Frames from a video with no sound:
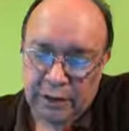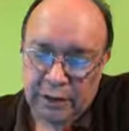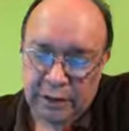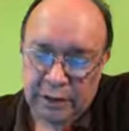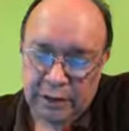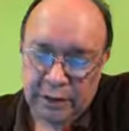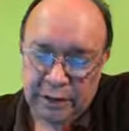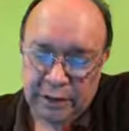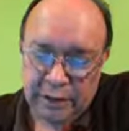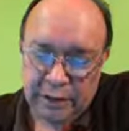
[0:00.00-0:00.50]

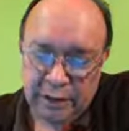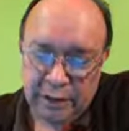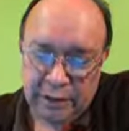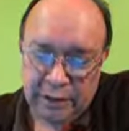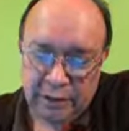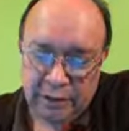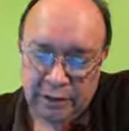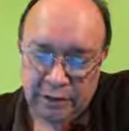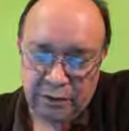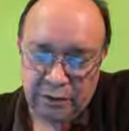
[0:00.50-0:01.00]
in this
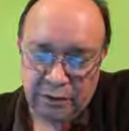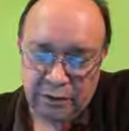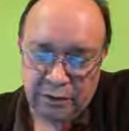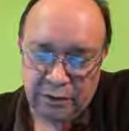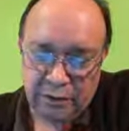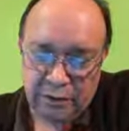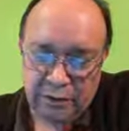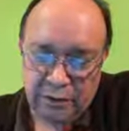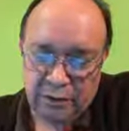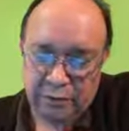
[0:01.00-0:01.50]

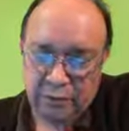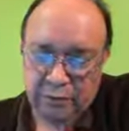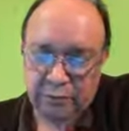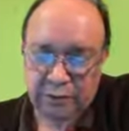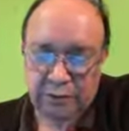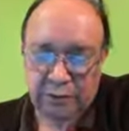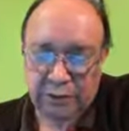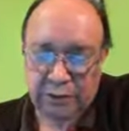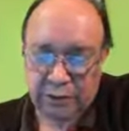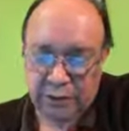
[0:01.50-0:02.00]
direction, right?
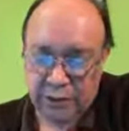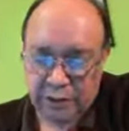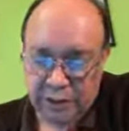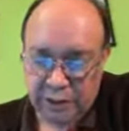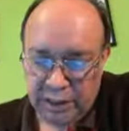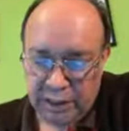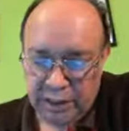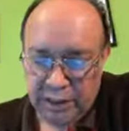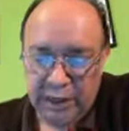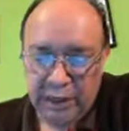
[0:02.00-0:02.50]

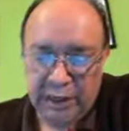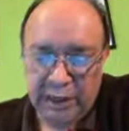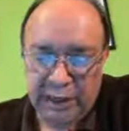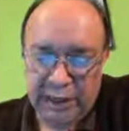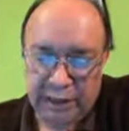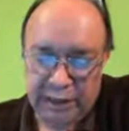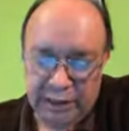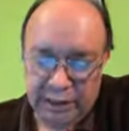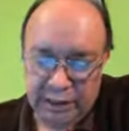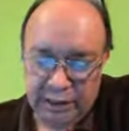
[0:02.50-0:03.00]
Which
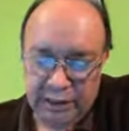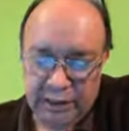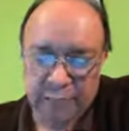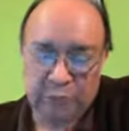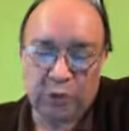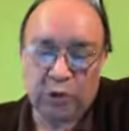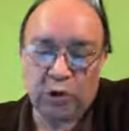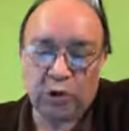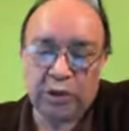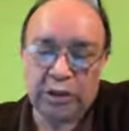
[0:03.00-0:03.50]

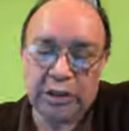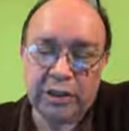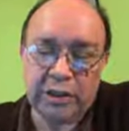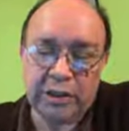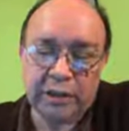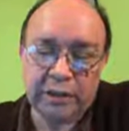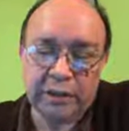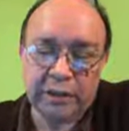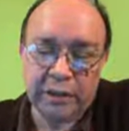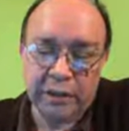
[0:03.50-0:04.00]
is
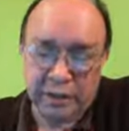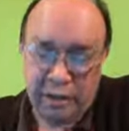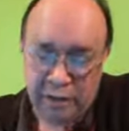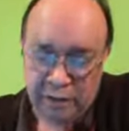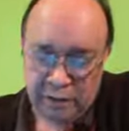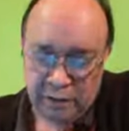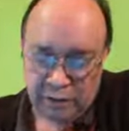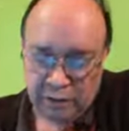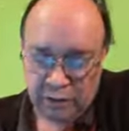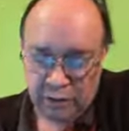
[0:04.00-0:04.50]
positive,
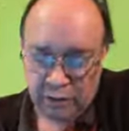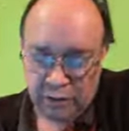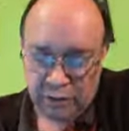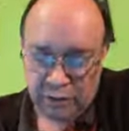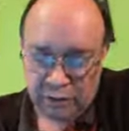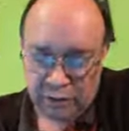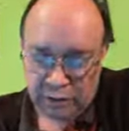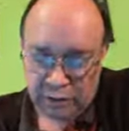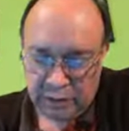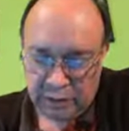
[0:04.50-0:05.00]

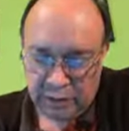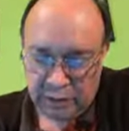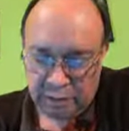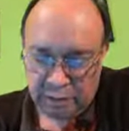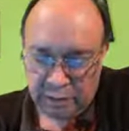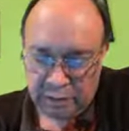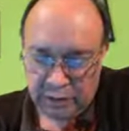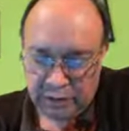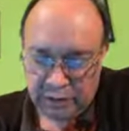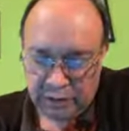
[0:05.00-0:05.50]

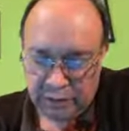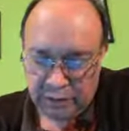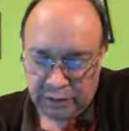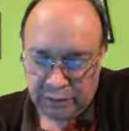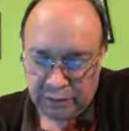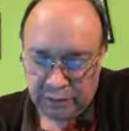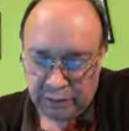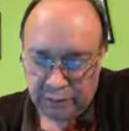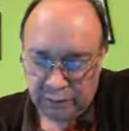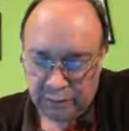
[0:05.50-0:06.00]
considering my
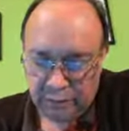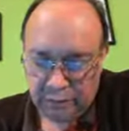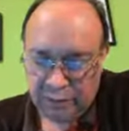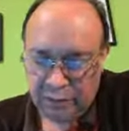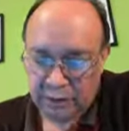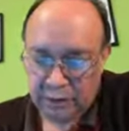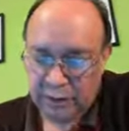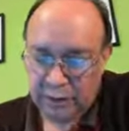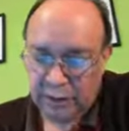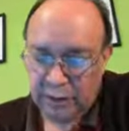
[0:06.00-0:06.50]
sun
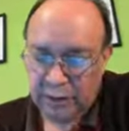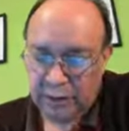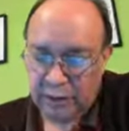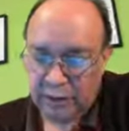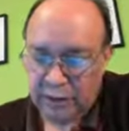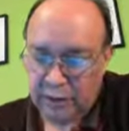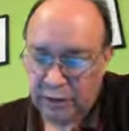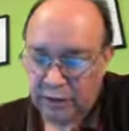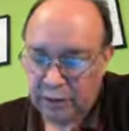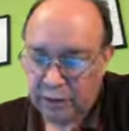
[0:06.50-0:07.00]
convention
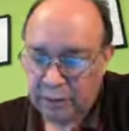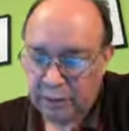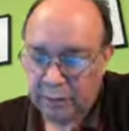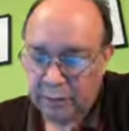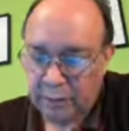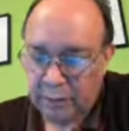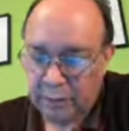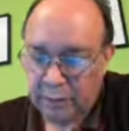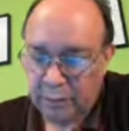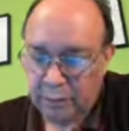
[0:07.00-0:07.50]
here. So
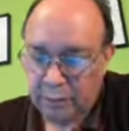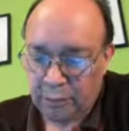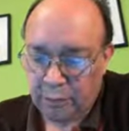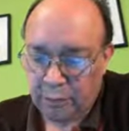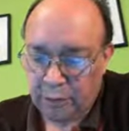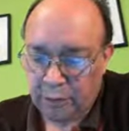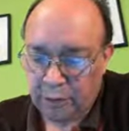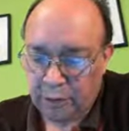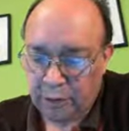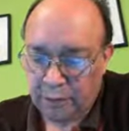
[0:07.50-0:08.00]
that will be
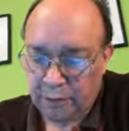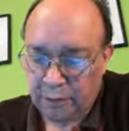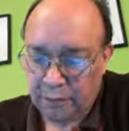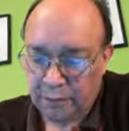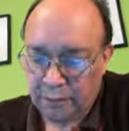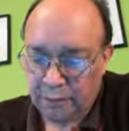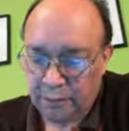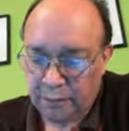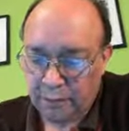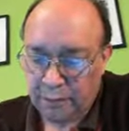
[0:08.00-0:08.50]

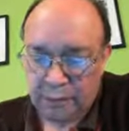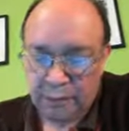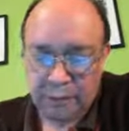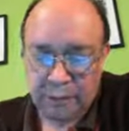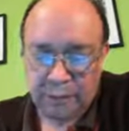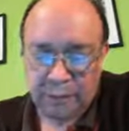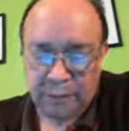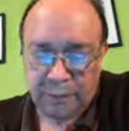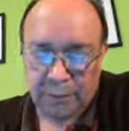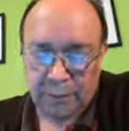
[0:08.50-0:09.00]
positive
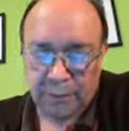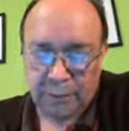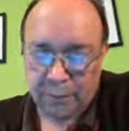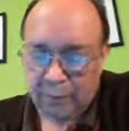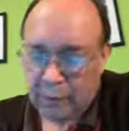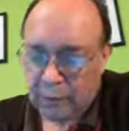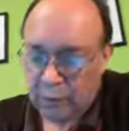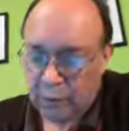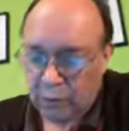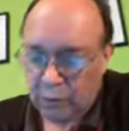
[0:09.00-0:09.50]

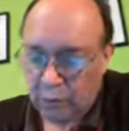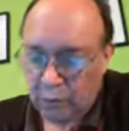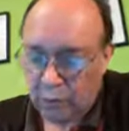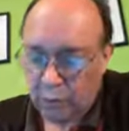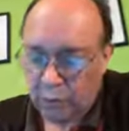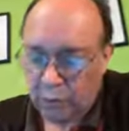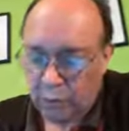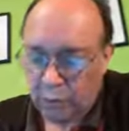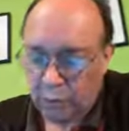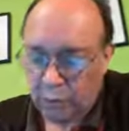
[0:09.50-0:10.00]

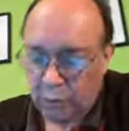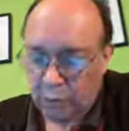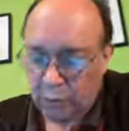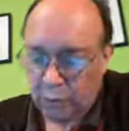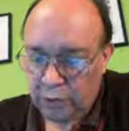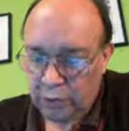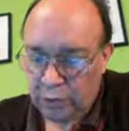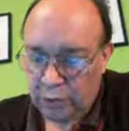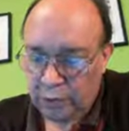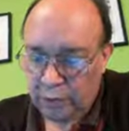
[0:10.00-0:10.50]

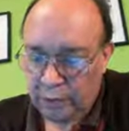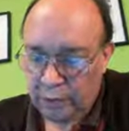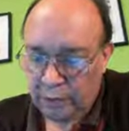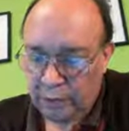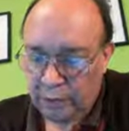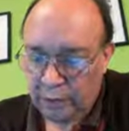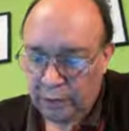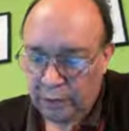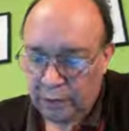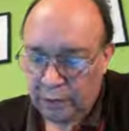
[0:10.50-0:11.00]

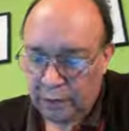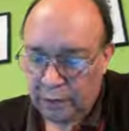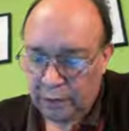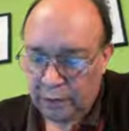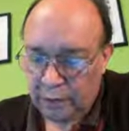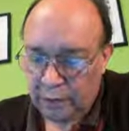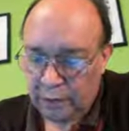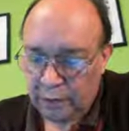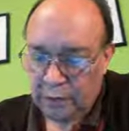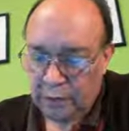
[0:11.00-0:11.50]
2.7
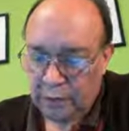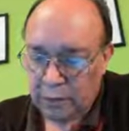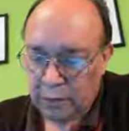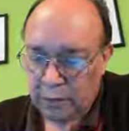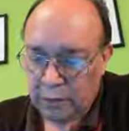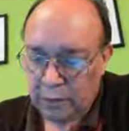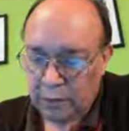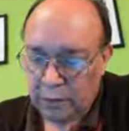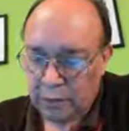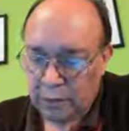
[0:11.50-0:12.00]

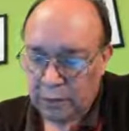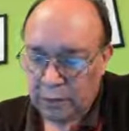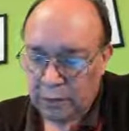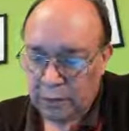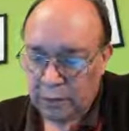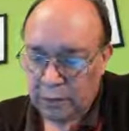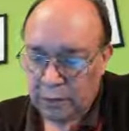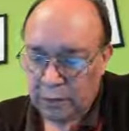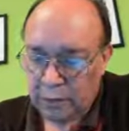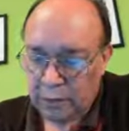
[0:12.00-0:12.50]

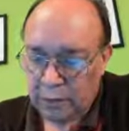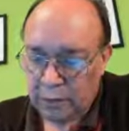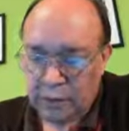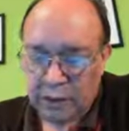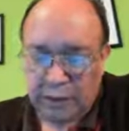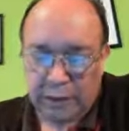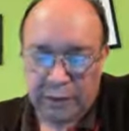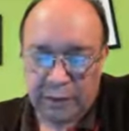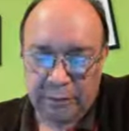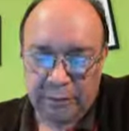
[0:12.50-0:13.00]

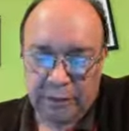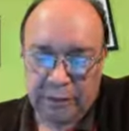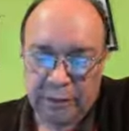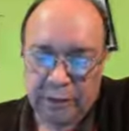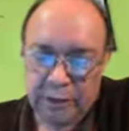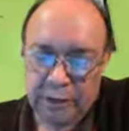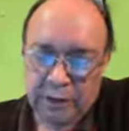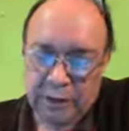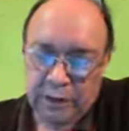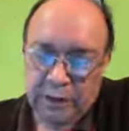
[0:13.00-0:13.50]
kilonewtons
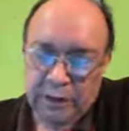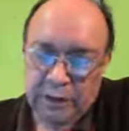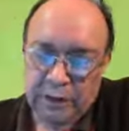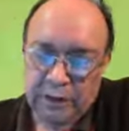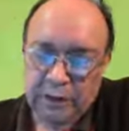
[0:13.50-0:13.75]
times